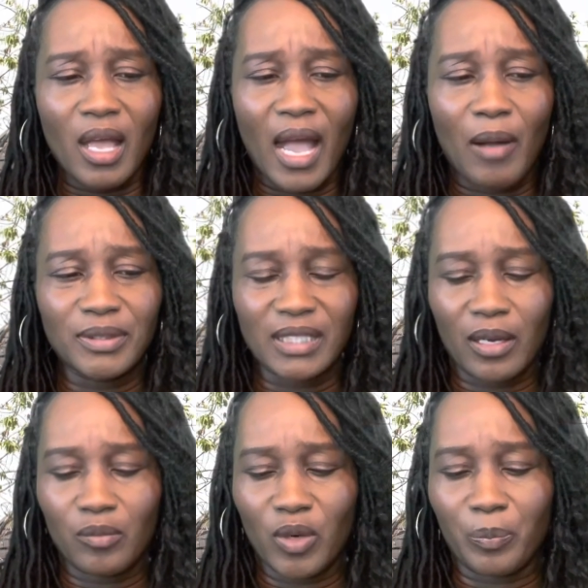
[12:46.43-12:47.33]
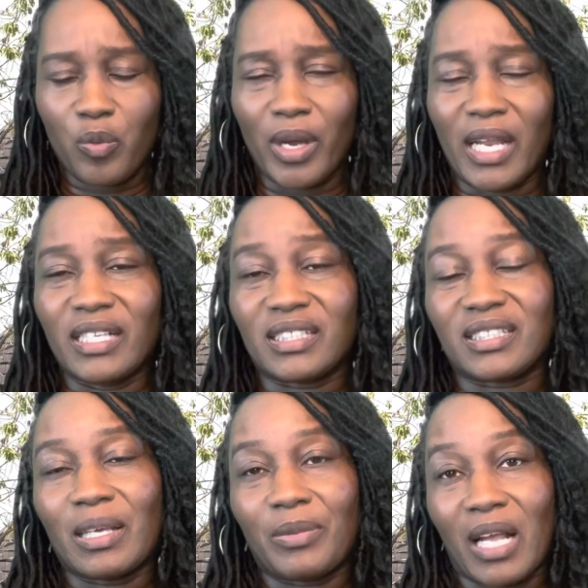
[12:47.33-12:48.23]
I was at one point, and this is
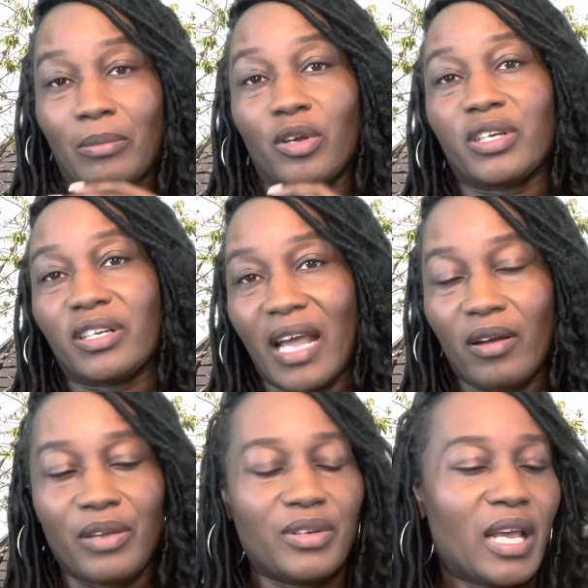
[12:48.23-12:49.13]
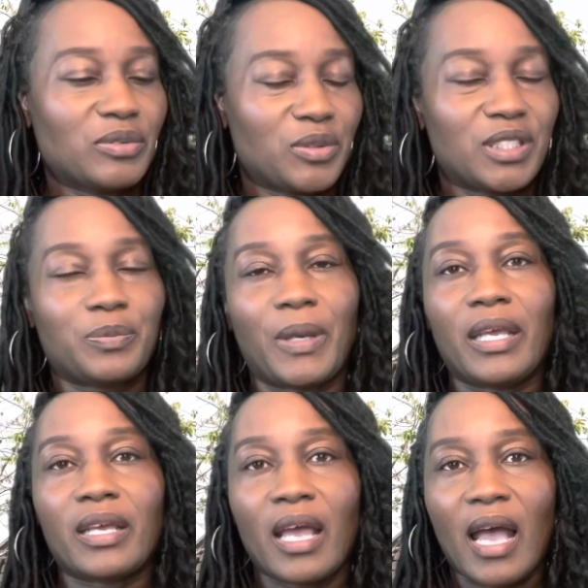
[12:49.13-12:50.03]
something I'm learning now even as we
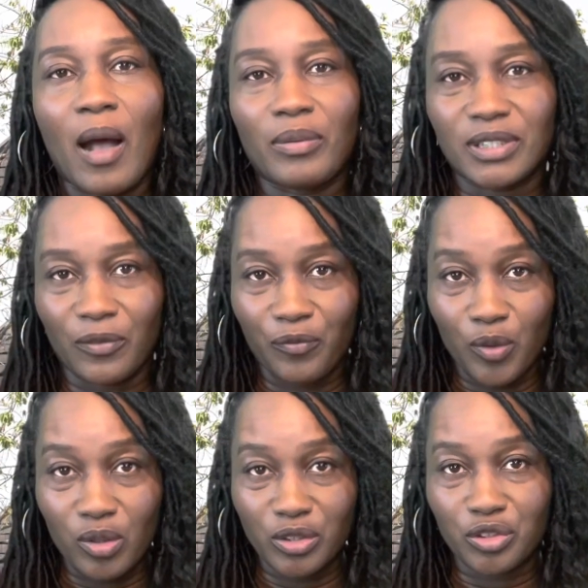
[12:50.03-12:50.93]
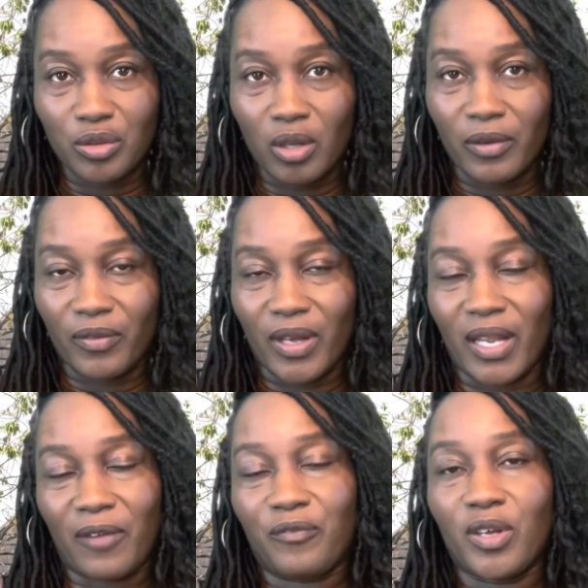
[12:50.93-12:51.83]
speak, I was in full control of what
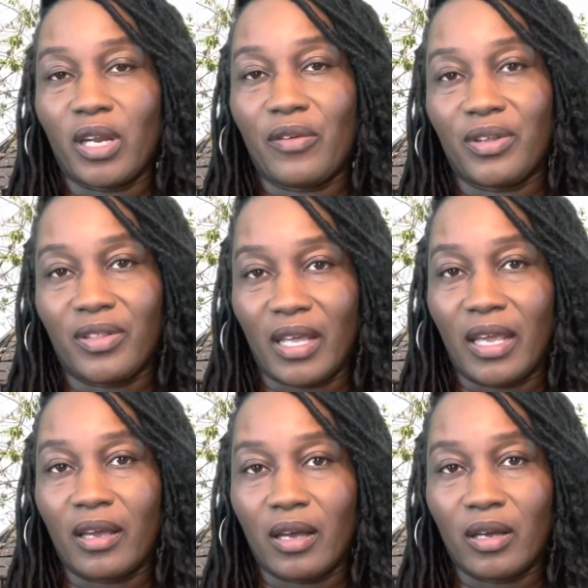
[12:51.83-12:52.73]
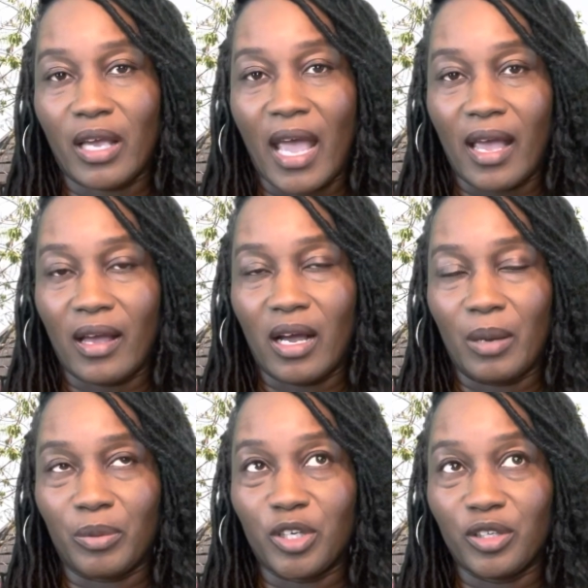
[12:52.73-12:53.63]
I felt everything
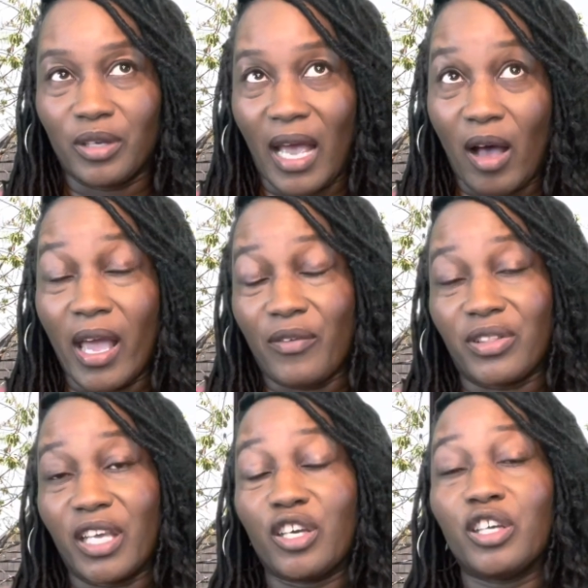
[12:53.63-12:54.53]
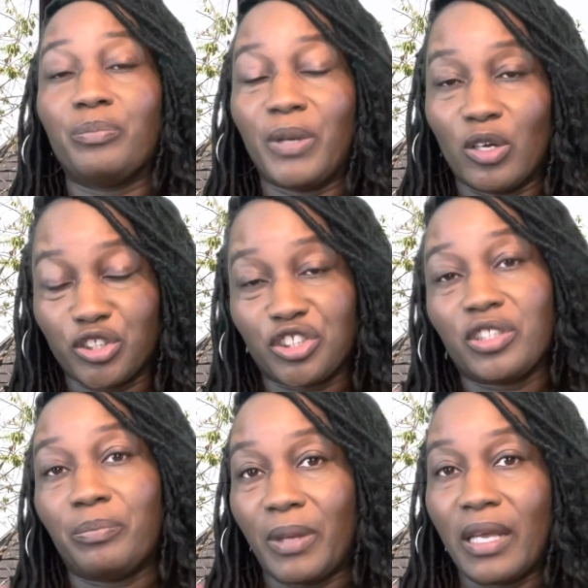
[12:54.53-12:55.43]
um, could, how everything could be or
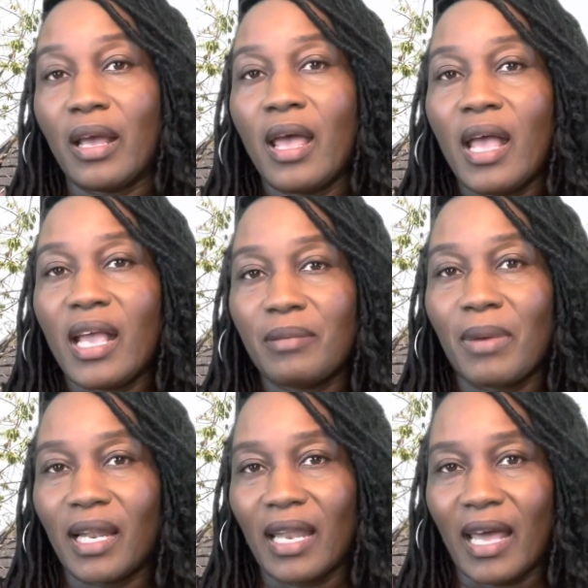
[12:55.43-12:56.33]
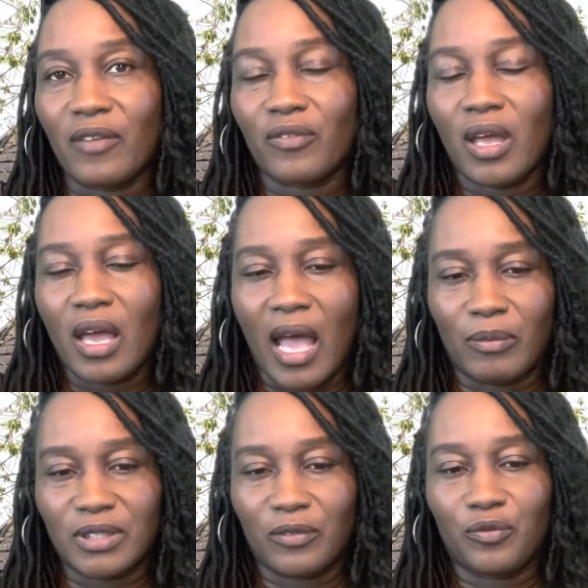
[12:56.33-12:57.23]
should be in my life. I
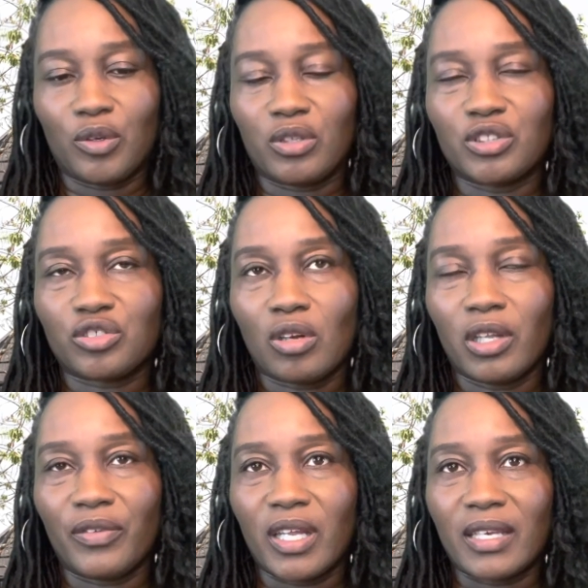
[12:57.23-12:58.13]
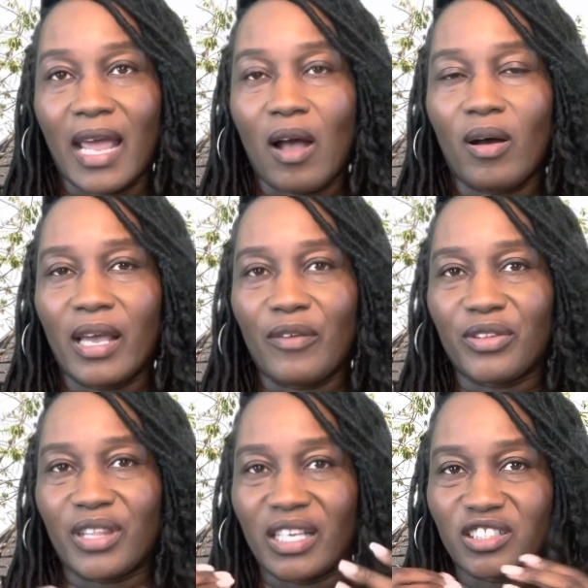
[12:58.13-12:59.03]
was in full control of it. Now
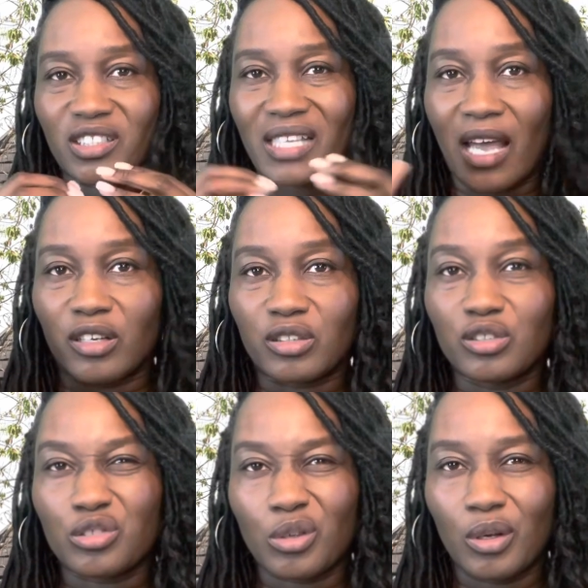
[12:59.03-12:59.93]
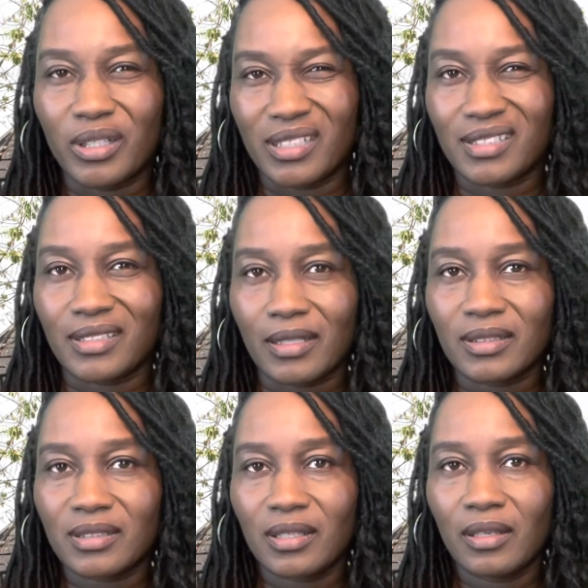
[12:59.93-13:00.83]
everything is just out of control in a sense.